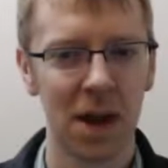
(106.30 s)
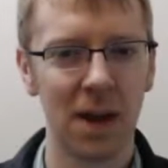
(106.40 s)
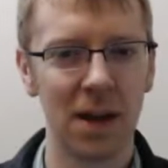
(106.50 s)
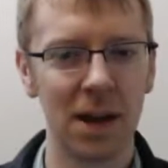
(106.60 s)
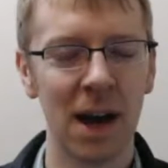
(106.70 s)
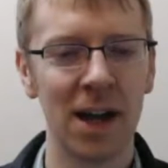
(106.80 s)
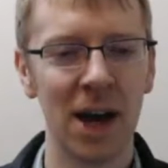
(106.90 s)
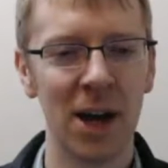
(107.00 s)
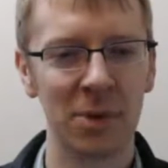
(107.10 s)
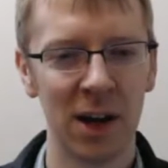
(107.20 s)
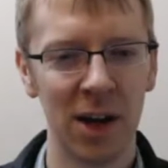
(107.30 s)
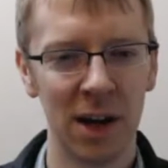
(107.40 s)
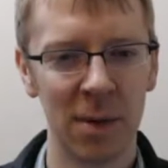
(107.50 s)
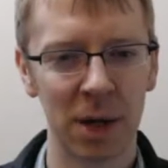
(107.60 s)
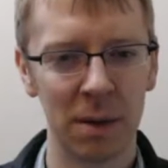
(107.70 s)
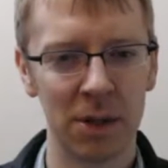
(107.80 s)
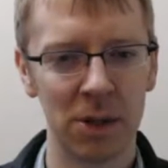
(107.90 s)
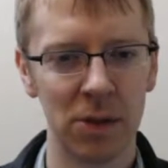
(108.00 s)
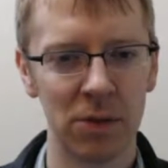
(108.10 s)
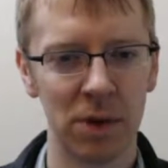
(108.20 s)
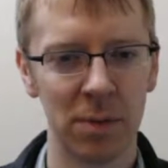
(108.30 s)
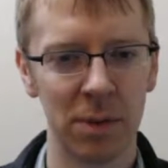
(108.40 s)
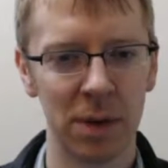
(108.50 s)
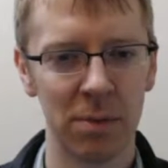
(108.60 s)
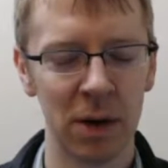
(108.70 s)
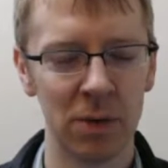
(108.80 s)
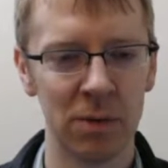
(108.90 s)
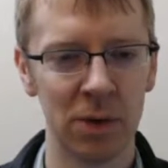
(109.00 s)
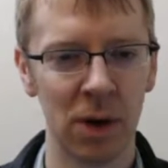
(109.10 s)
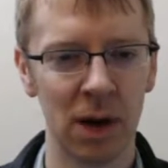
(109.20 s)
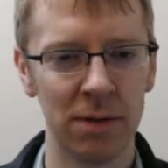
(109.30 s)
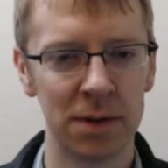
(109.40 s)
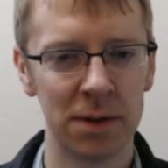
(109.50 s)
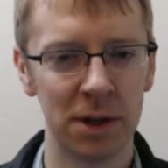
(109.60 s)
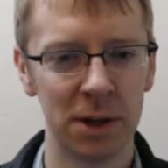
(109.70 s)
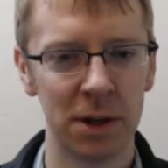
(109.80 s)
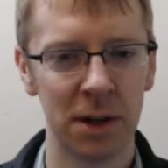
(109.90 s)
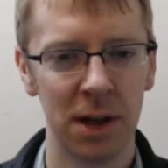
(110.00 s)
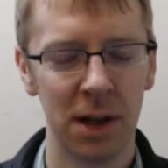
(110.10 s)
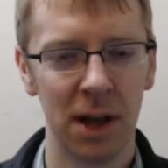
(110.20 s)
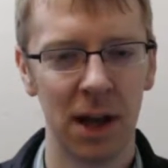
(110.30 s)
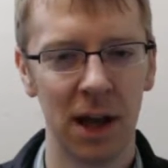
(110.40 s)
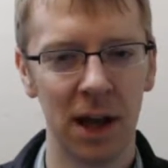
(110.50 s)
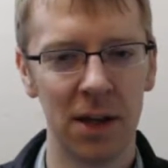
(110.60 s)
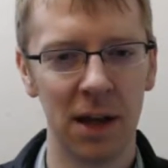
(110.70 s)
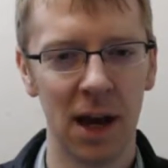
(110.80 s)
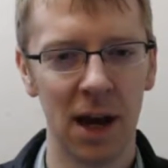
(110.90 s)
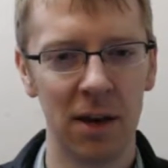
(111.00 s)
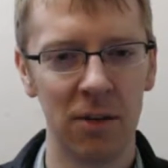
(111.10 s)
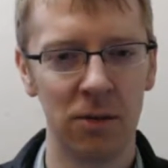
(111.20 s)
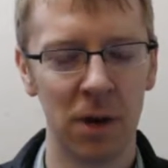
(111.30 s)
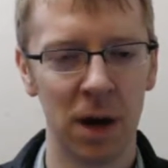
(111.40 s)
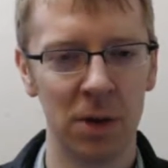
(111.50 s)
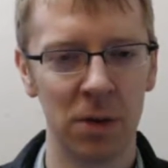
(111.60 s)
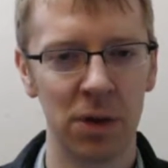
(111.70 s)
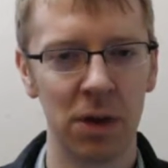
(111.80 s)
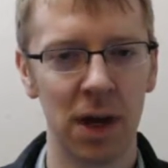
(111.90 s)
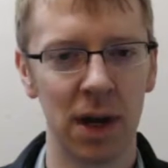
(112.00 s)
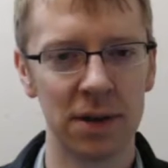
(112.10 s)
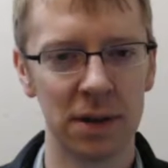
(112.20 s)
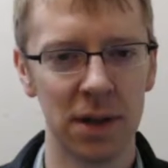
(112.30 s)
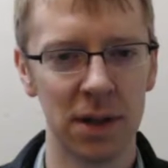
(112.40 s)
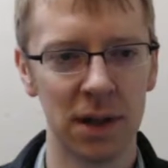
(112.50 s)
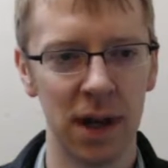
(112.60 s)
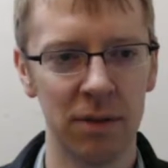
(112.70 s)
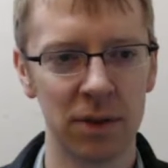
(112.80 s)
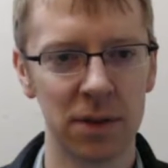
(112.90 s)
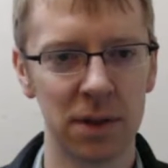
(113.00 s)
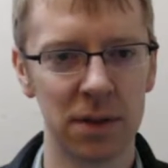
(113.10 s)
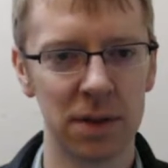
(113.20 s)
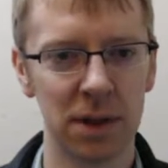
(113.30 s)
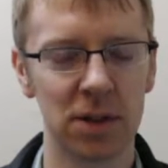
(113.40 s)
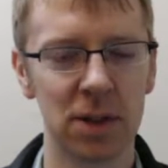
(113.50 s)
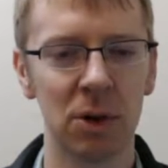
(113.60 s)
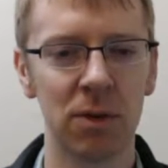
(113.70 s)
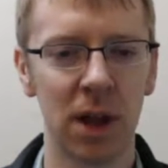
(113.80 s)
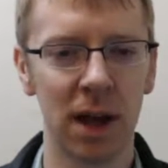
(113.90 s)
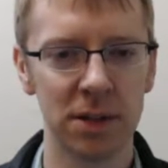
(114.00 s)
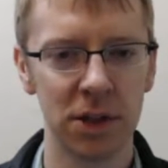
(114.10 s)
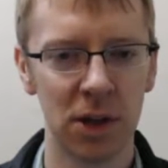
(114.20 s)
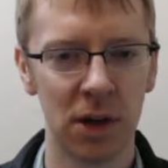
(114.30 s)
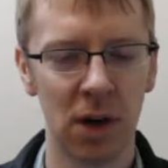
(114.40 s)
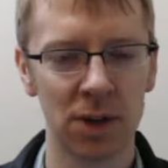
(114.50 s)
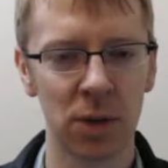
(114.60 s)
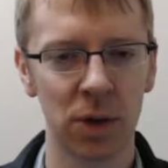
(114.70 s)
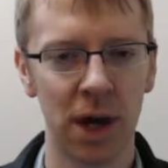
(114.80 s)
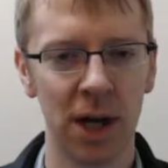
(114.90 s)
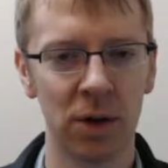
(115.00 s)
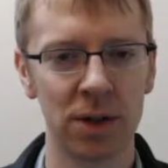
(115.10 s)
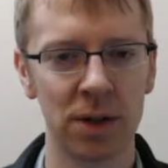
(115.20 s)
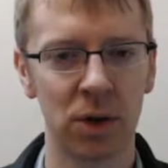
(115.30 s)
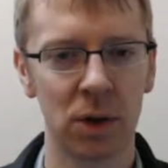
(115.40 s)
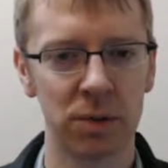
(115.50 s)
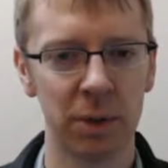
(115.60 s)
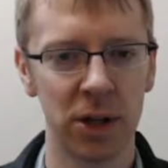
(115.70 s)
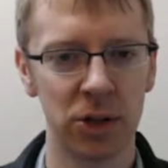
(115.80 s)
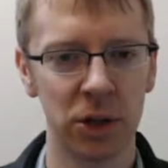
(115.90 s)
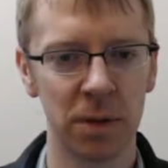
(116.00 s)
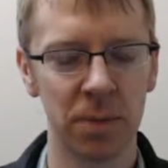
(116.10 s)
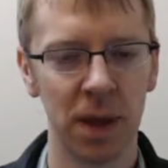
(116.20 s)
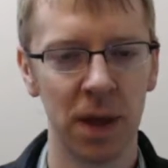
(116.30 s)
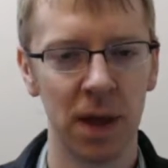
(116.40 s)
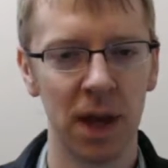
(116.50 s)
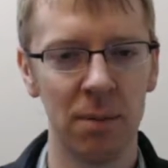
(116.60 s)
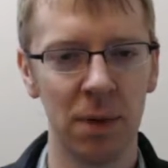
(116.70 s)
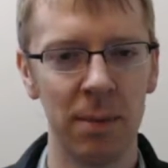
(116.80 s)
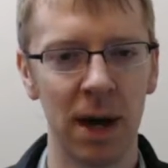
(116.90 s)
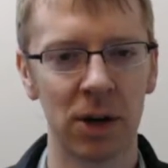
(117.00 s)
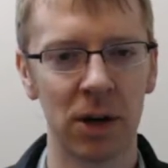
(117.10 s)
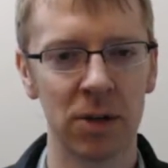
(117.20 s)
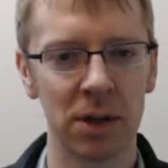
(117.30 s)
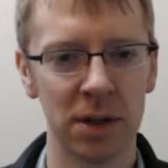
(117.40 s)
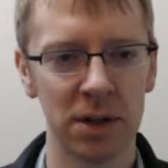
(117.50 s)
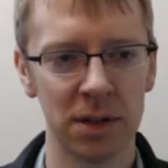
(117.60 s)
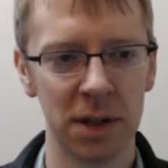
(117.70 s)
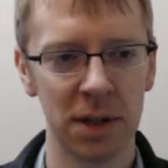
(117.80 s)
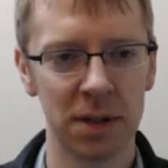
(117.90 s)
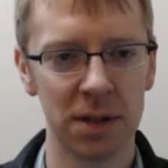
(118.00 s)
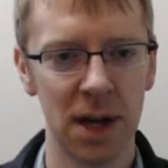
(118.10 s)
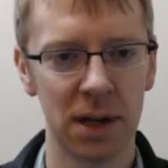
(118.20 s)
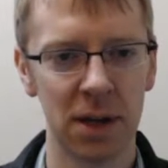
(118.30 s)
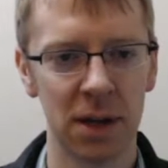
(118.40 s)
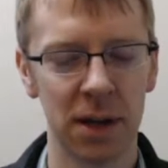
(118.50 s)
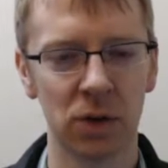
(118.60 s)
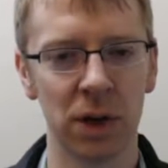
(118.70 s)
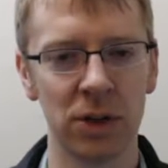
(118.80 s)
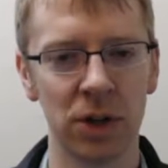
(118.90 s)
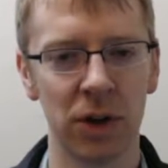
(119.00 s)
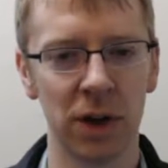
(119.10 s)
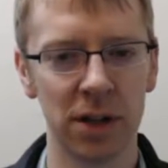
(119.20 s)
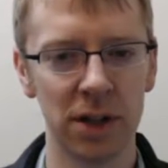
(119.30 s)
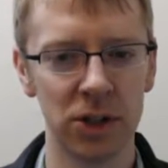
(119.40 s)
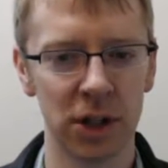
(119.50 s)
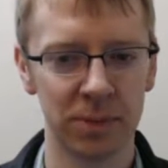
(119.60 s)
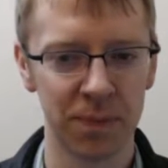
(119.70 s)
Yeah, and I'm Garrett. I'm coming to you from the Mountain View office here, and I've been with Udacity ever since summer of last year, also an iOS course manager, and my background is in tech, electrical engineering, and teaching.